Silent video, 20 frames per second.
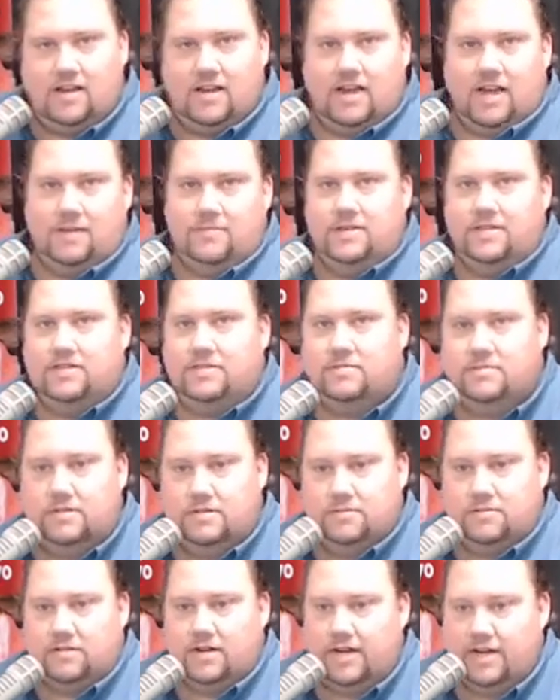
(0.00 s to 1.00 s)
Happy
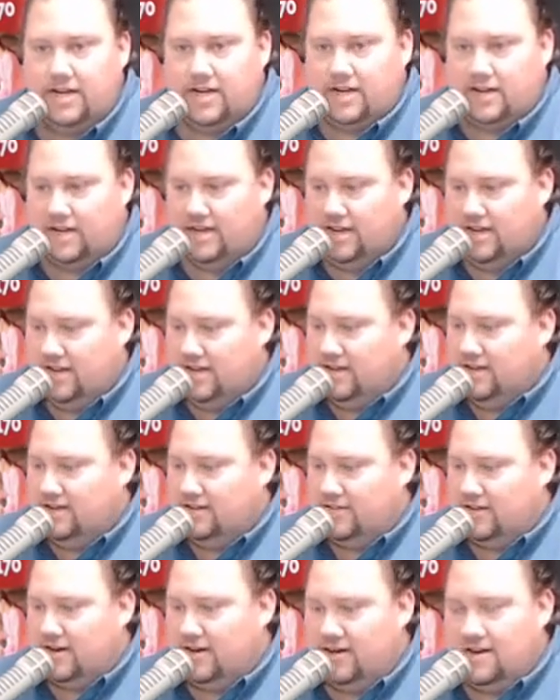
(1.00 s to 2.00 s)
spring break. Is
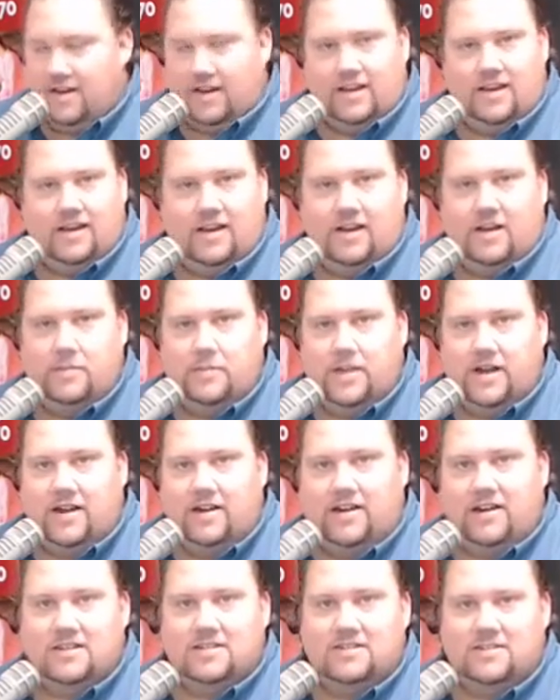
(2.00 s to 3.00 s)
there any
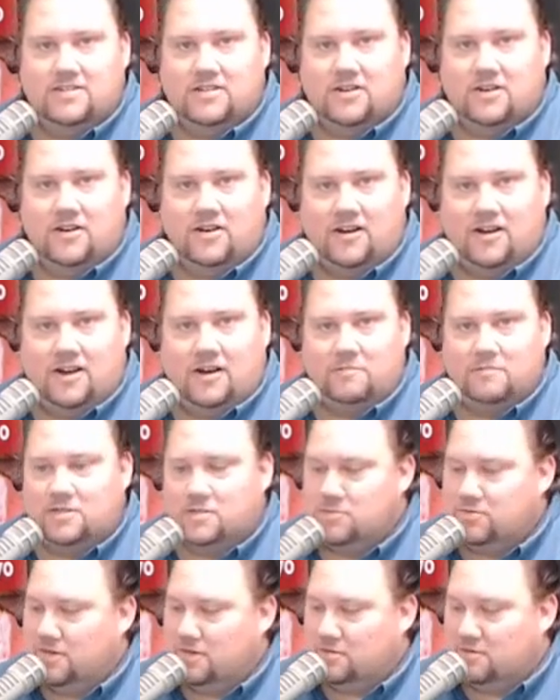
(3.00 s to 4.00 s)
parents or
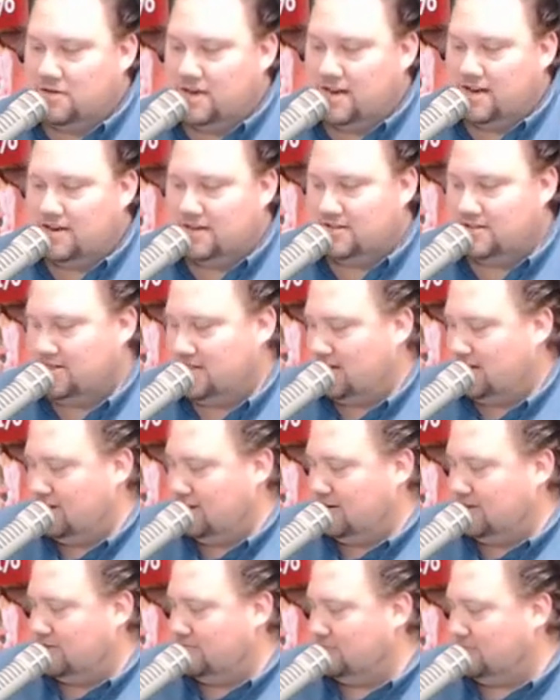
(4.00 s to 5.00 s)
spring breakers
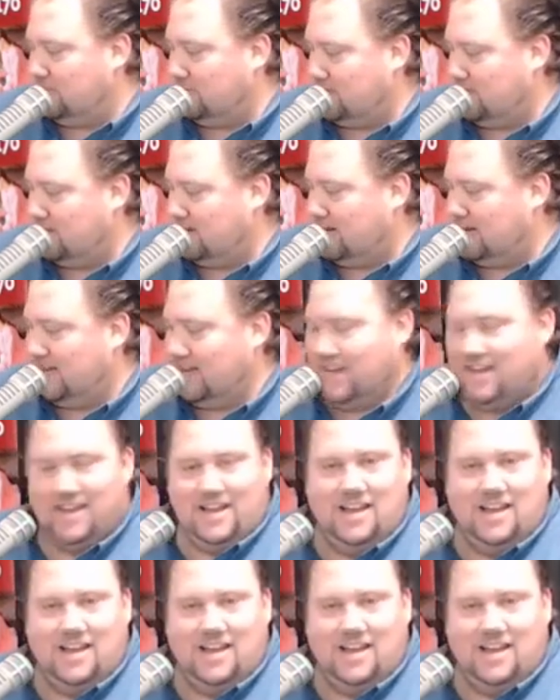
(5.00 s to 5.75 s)
down here in Florida